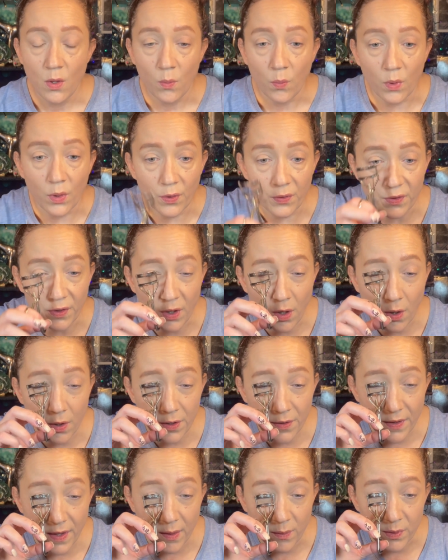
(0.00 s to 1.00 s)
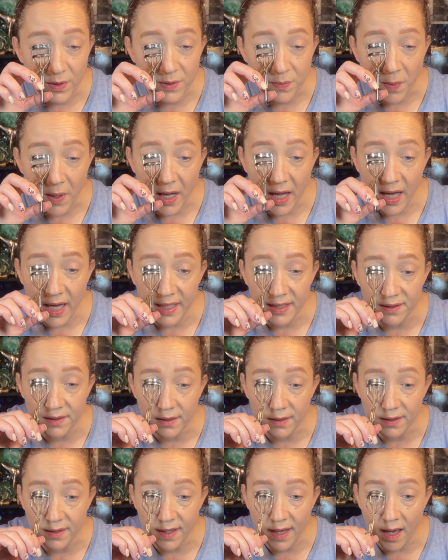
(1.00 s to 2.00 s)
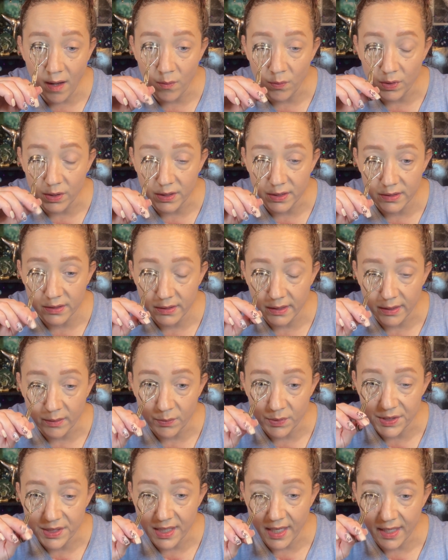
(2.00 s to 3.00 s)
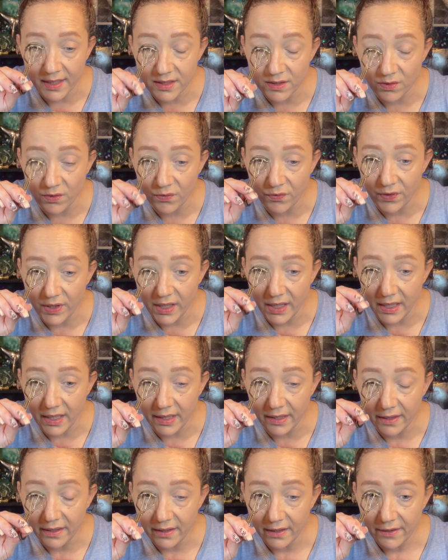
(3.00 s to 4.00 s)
Well, the car that was behind that one, it was an SUV.